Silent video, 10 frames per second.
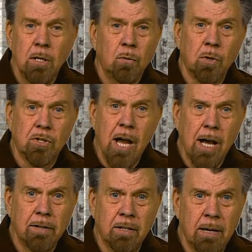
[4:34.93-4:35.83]
was
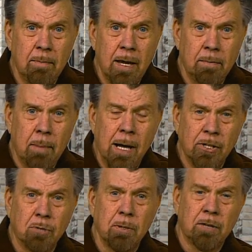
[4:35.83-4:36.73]
not the
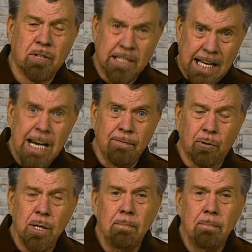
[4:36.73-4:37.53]
abolishment of slavery,